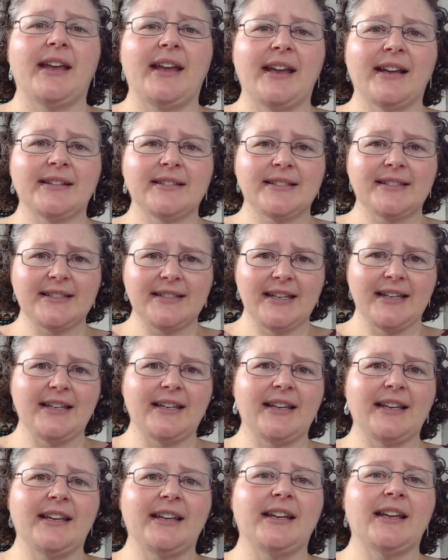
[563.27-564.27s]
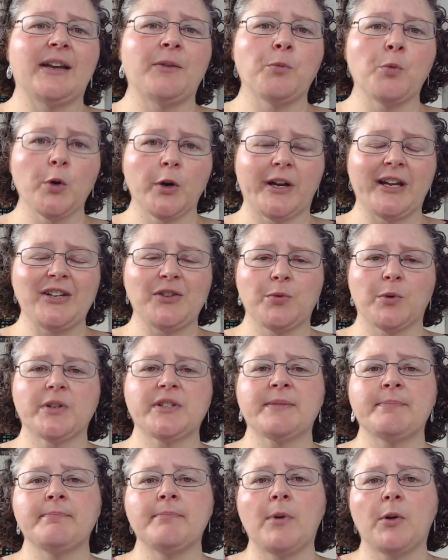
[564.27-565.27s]
and seeking and working
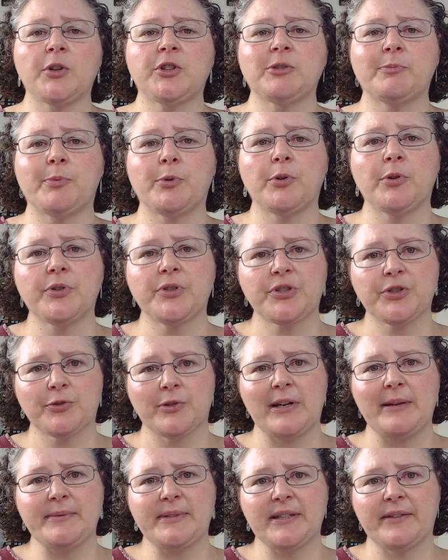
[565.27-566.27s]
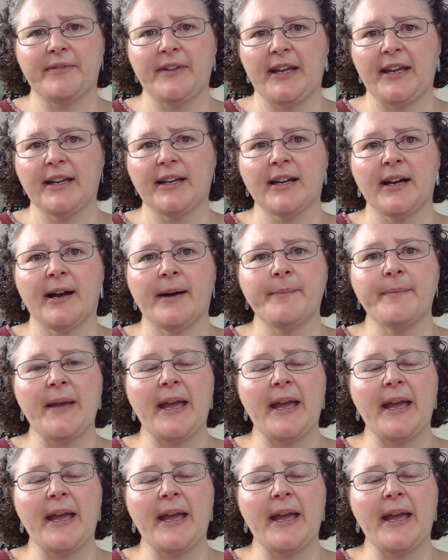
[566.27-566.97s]
towards multiple streams of income.